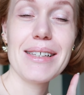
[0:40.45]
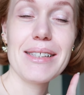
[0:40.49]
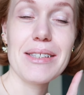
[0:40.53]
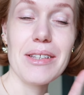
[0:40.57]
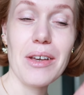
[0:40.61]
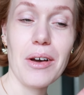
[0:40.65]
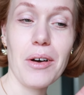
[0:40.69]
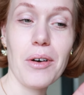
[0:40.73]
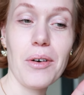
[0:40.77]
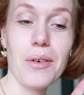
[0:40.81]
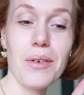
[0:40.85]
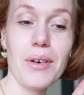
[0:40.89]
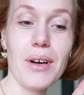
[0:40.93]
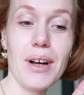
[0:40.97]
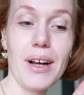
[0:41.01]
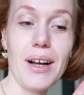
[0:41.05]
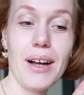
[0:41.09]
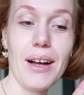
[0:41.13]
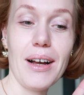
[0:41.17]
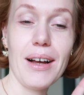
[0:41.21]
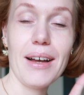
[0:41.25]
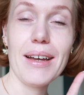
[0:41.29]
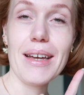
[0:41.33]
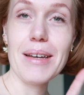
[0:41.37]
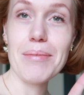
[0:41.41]
So
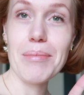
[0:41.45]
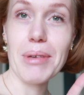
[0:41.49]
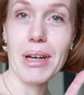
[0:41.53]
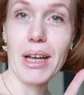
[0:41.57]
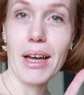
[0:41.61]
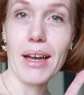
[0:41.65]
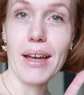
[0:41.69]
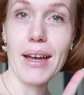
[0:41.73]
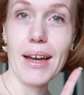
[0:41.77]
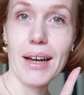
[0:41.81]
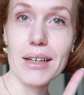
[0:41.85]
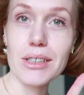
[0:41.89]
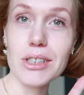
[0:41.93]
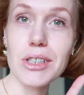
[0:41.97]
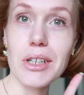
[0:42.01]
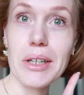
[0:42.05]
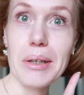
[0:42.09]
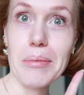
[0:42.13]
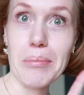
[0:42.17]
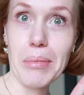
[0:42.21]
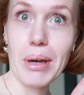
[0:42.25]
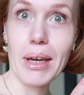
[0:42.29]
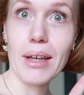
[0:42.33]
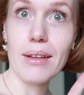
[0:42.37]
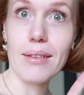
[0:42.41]
uh, him and I
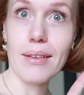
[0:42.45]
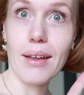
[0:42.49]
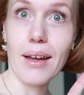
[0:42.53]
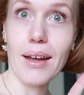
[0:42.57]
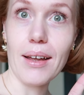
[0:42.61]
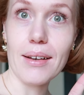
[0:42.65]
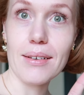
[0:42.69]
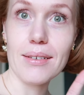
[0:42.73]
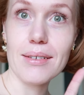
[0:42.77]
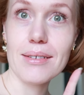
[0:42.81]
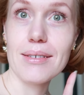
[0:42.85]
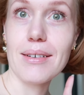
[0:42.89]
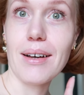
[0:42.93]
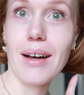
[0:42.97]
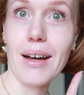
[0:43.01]
actually made that.